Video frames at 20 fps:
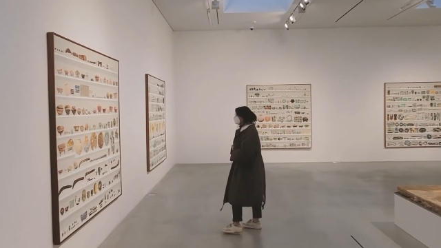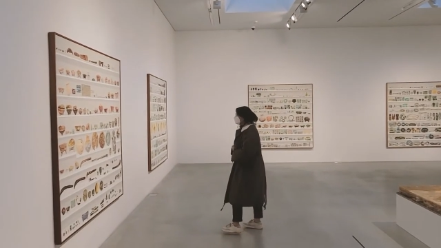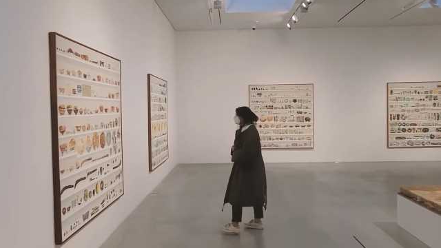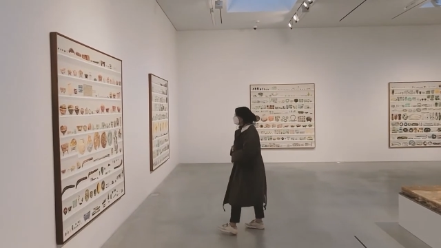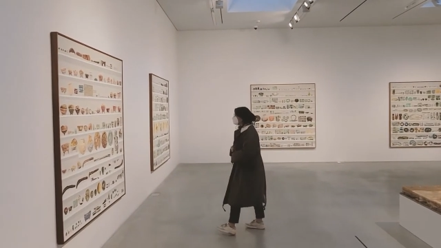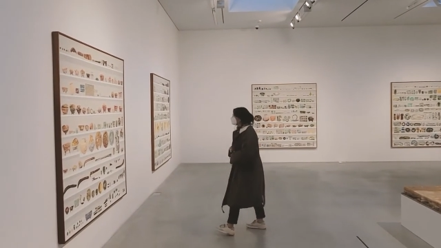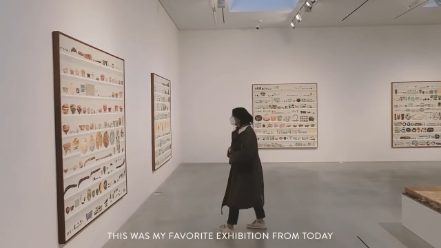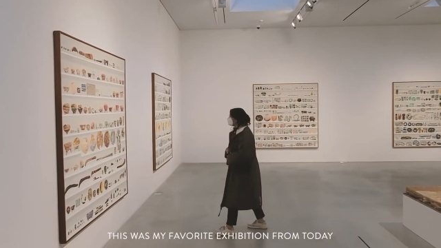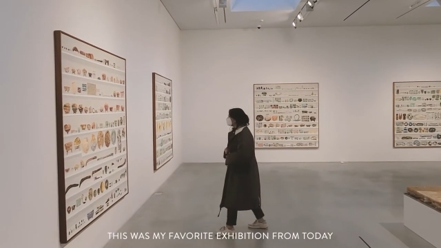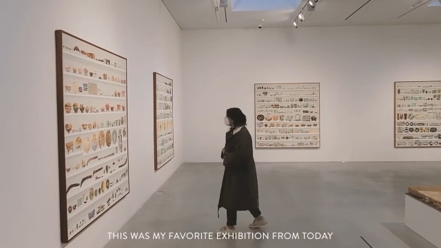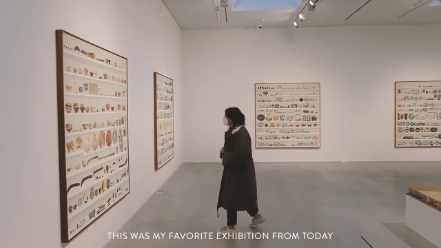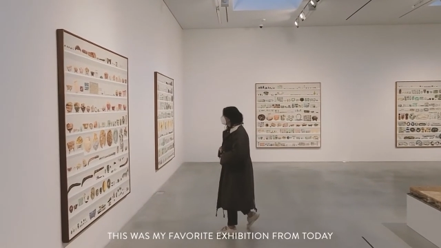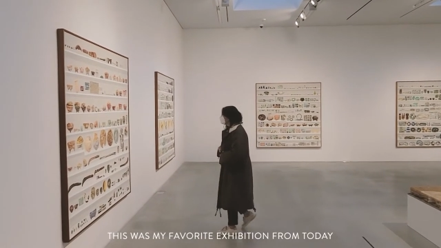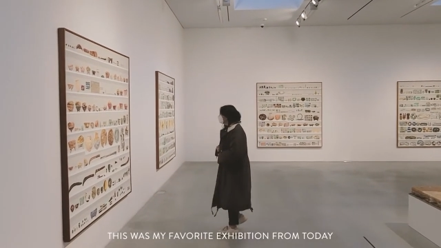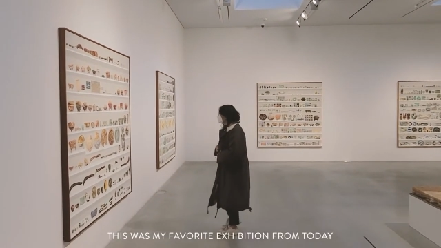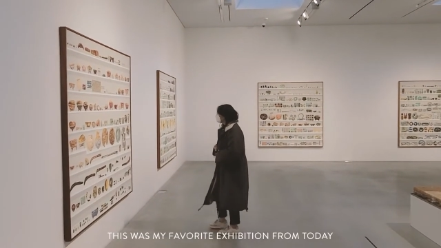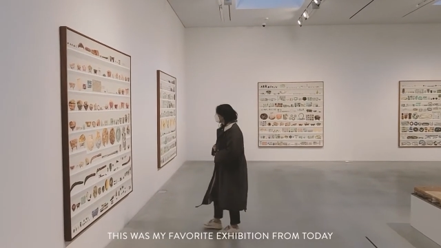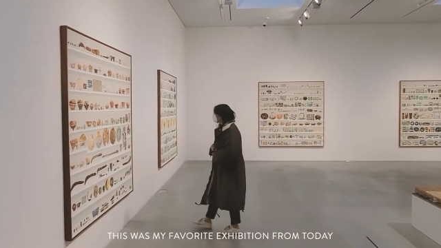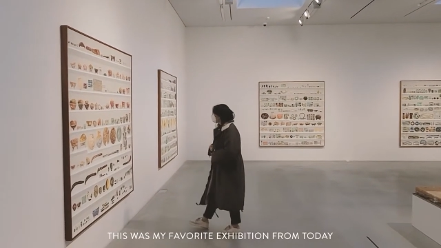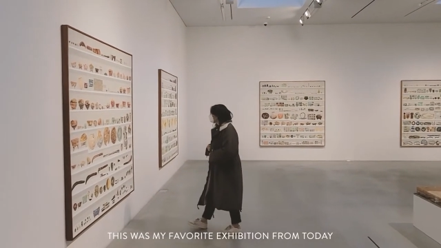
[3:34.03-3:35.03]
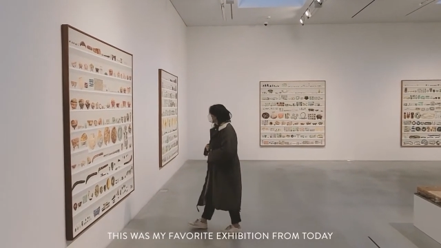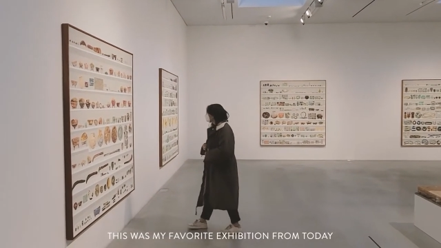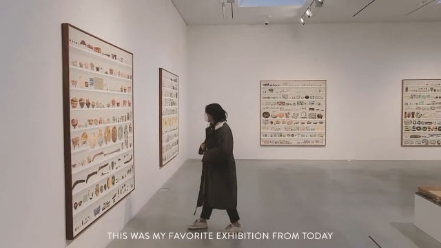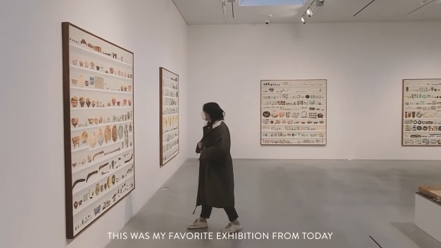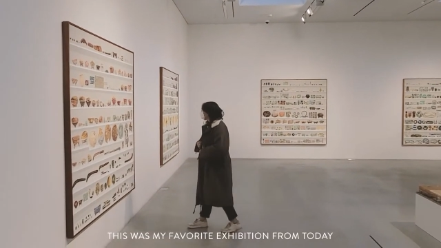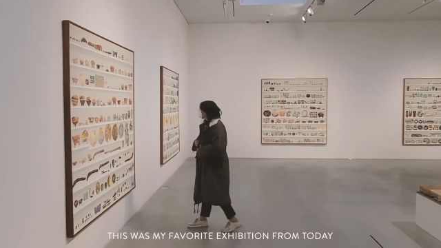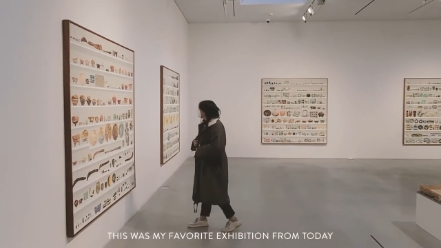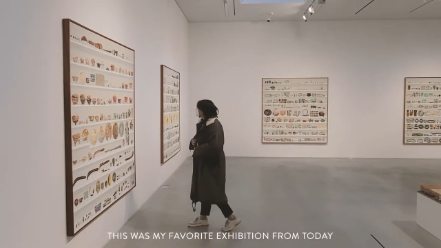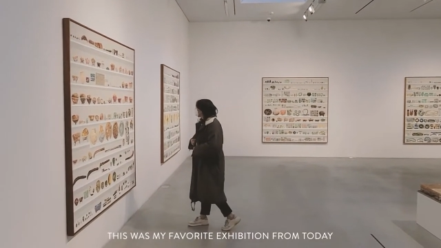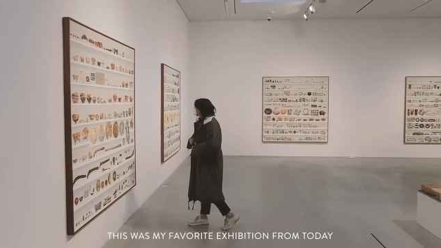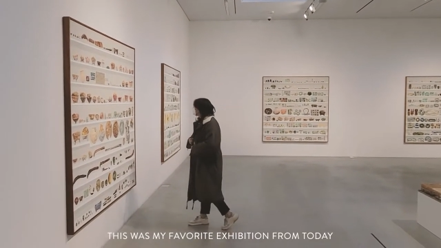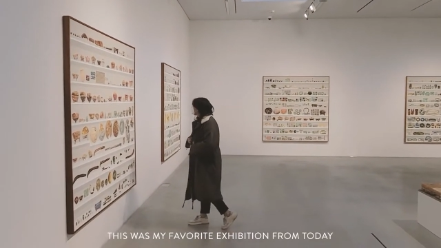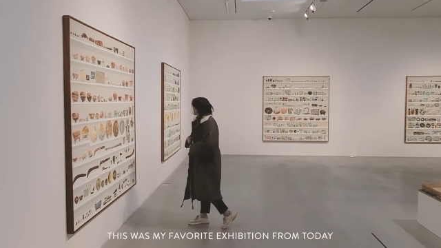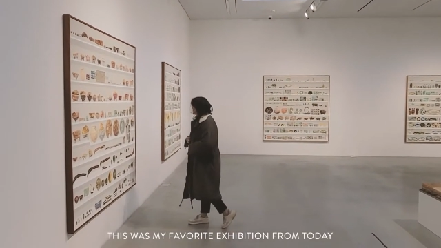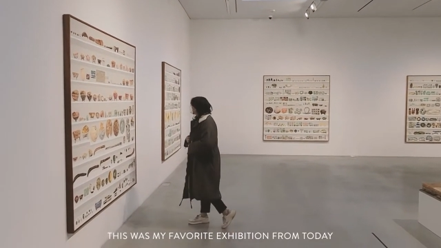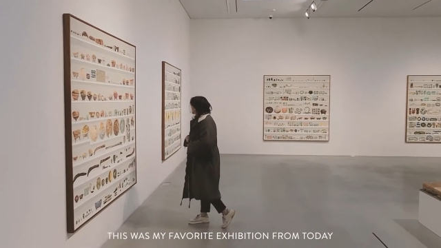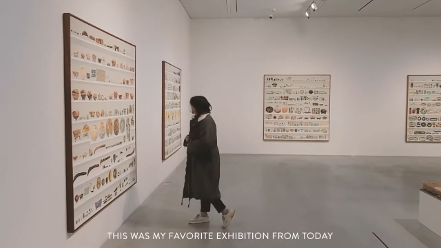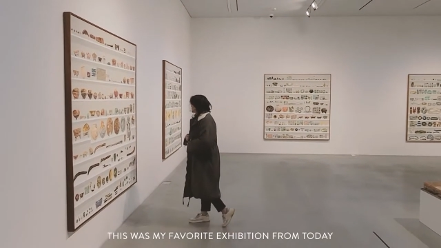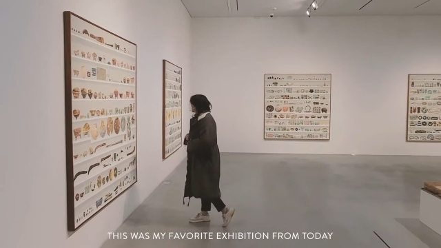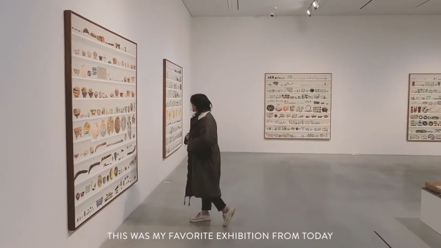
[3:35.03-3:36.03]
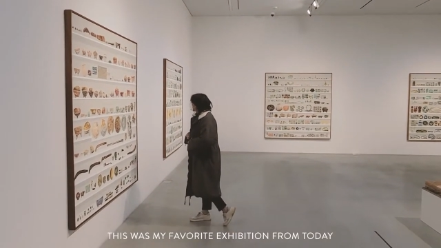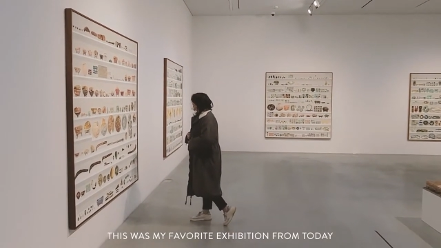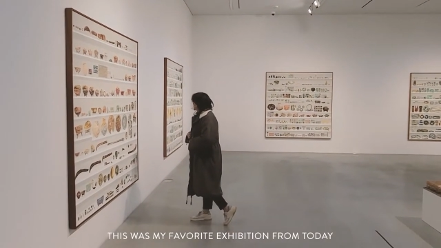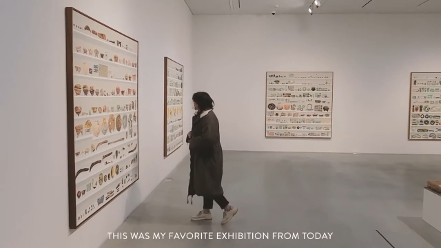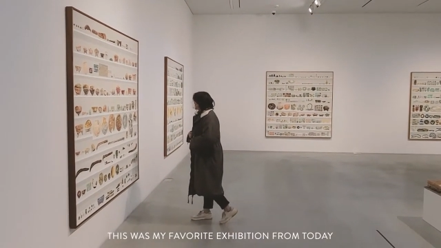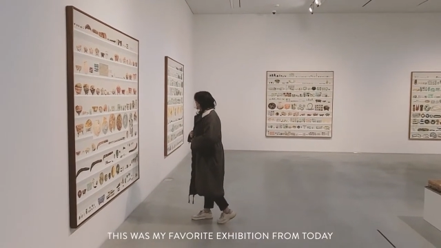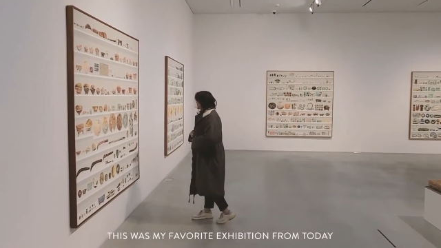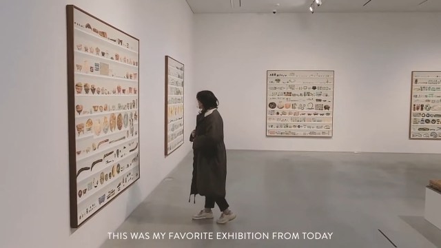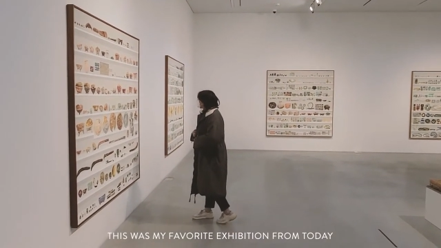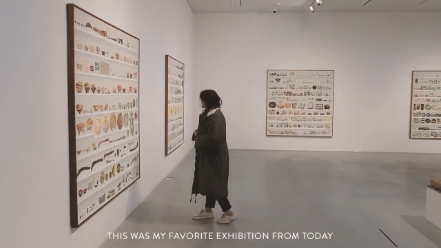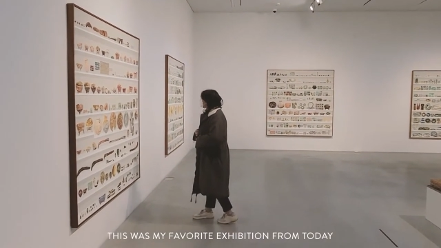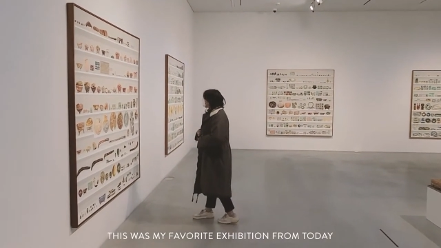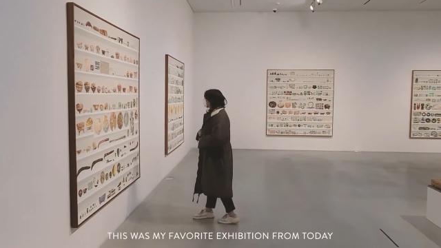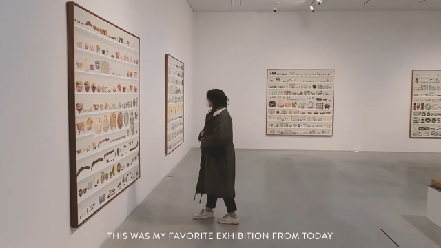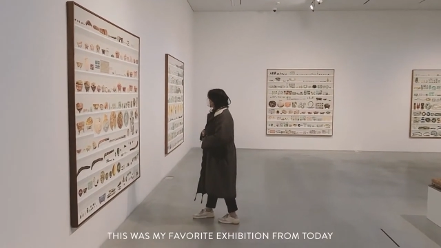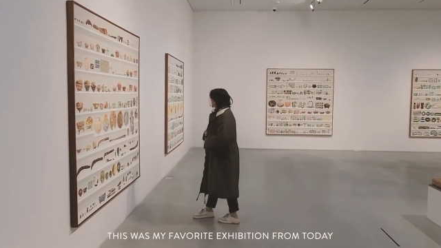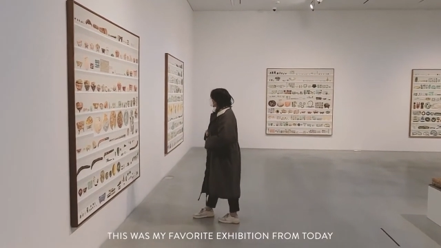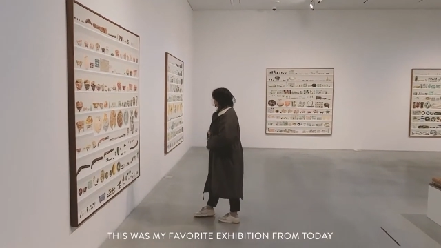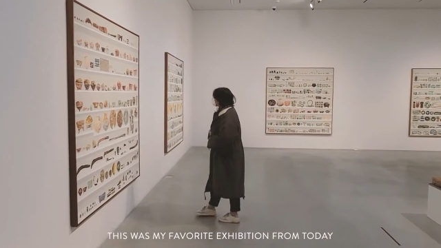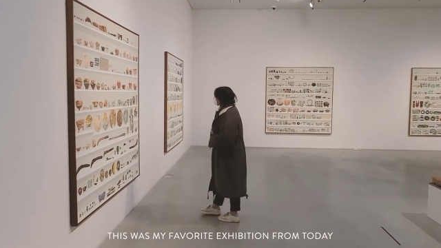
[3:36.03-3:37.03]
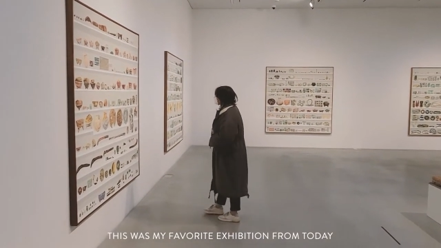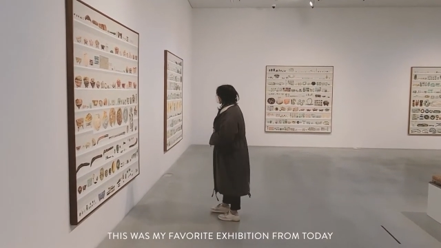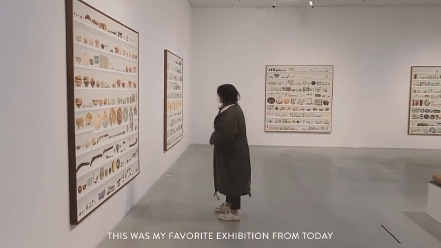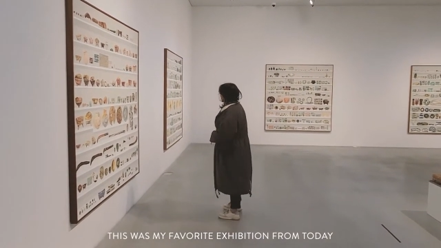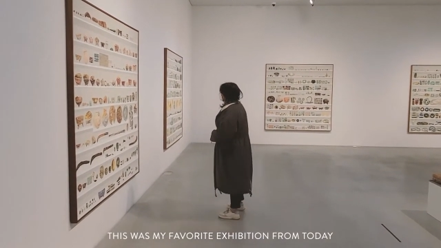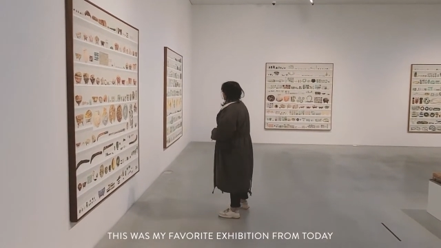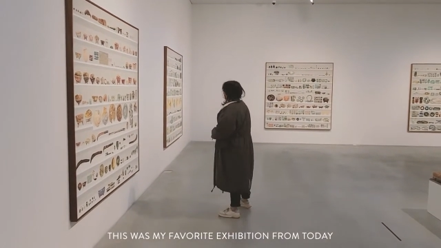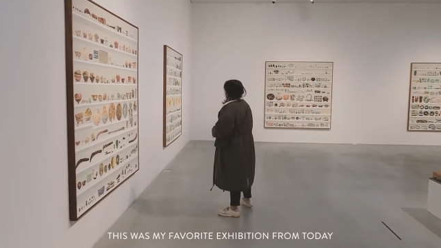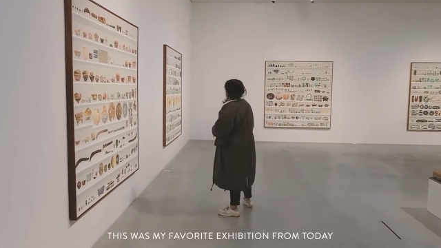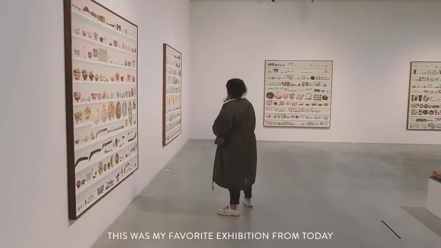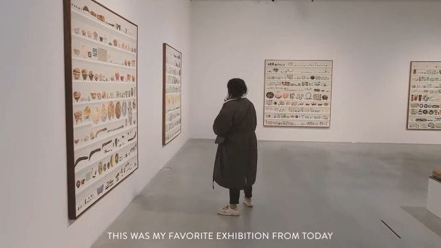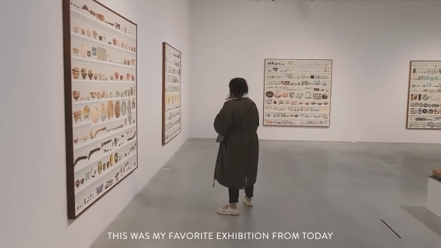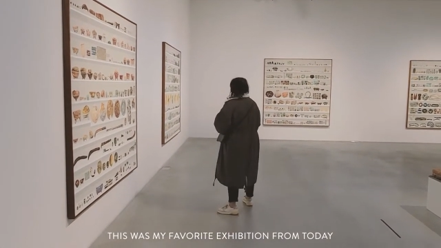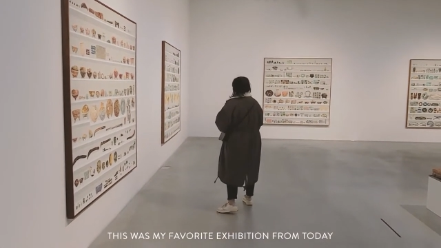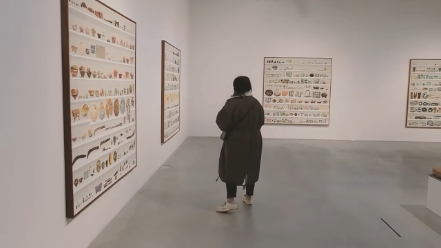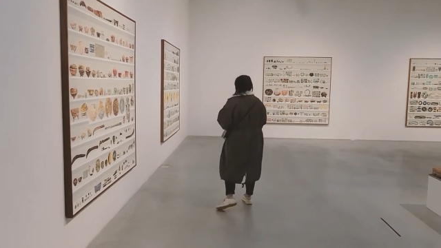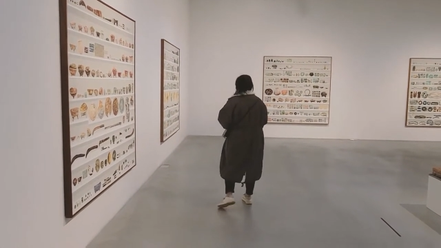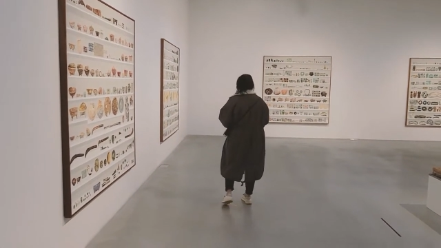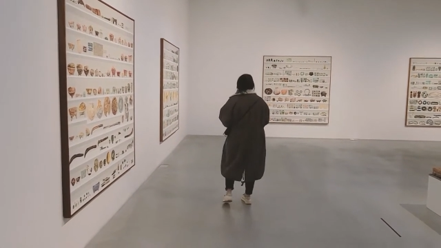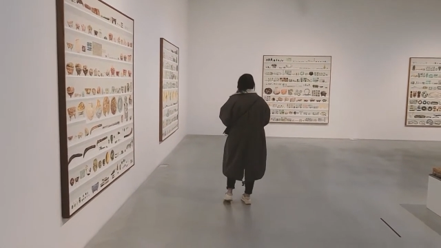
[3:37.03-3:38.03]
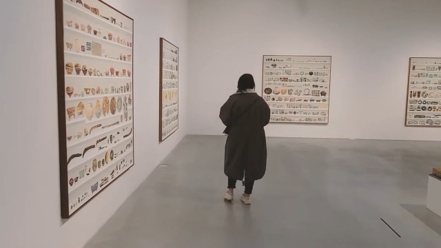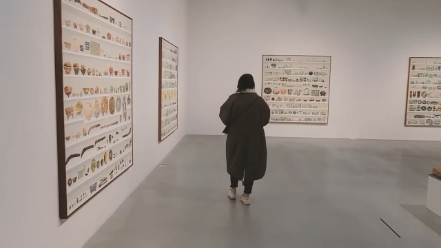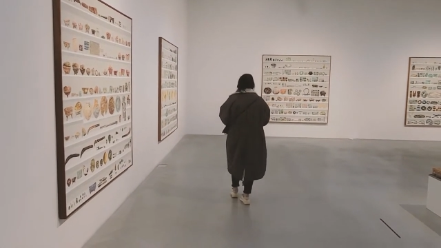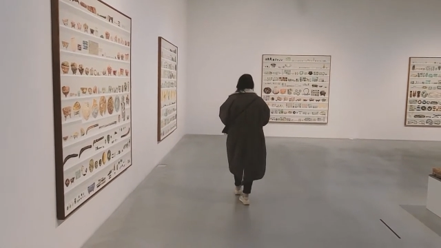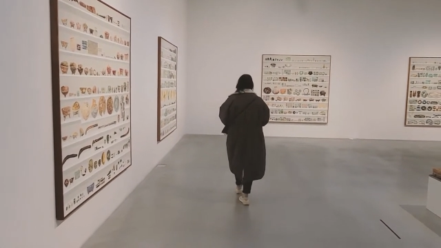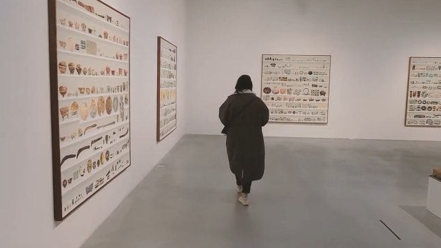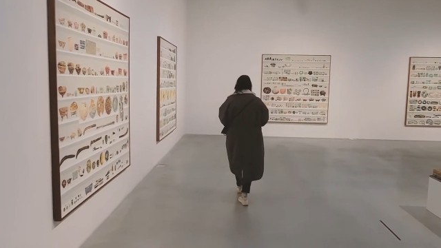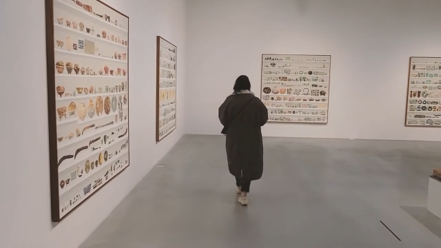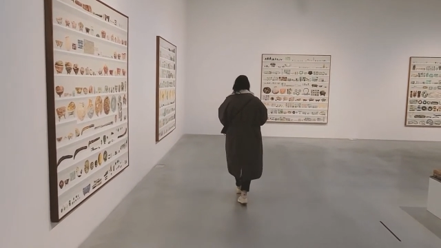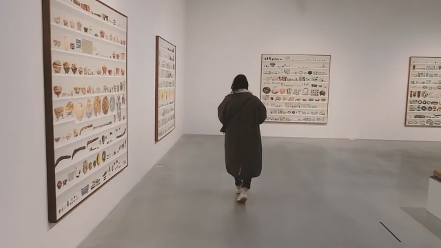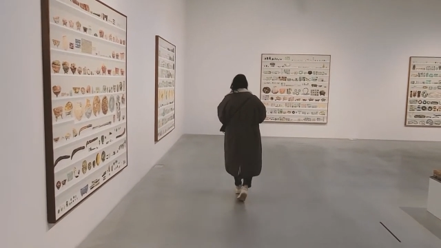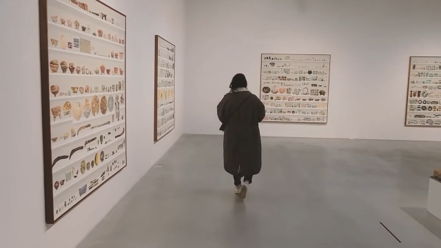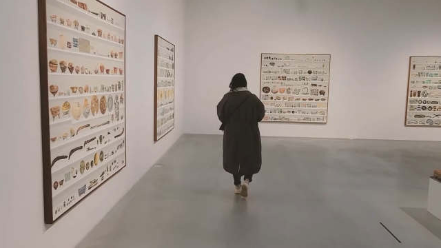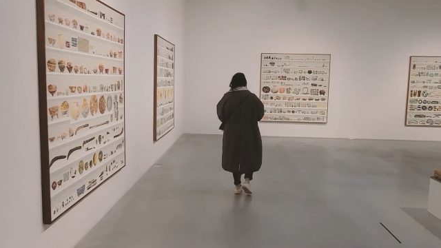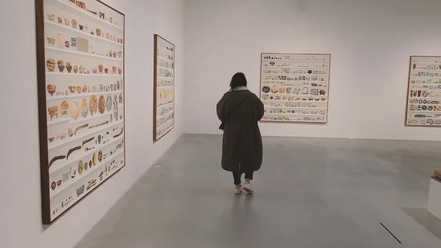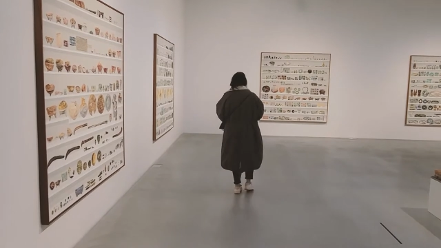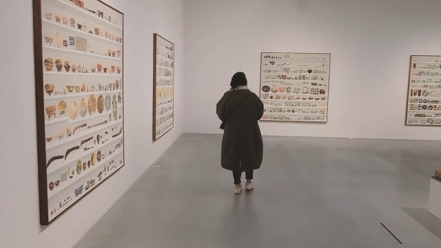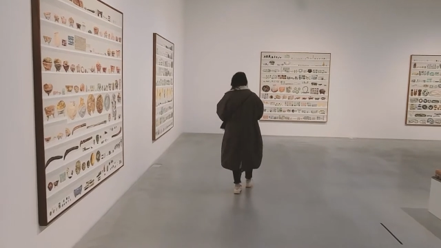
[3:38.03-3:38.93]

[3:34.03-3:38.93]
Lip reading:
No face is visible, so there are no lips to read.